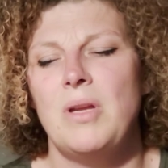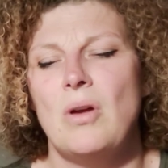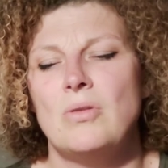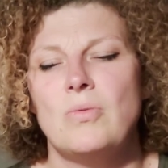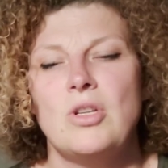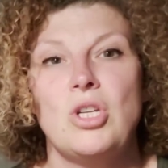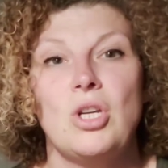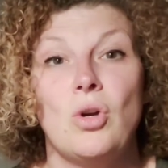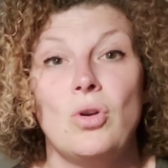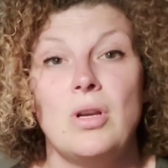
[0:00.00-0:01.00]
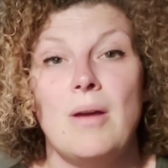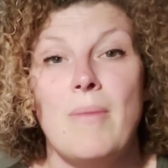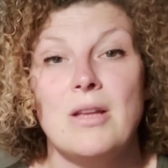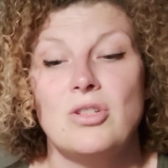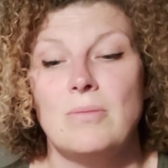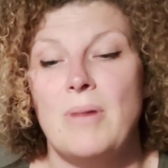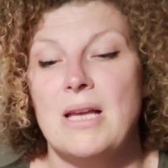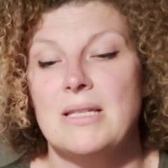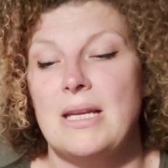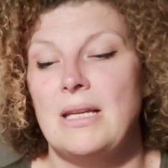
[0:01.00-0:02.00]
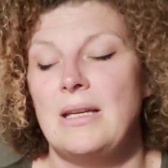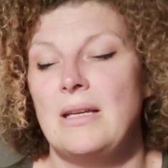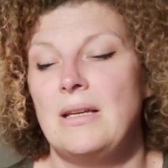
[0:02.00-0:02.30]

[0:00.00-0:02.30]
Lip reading: beyond which he couldn't imagine passing.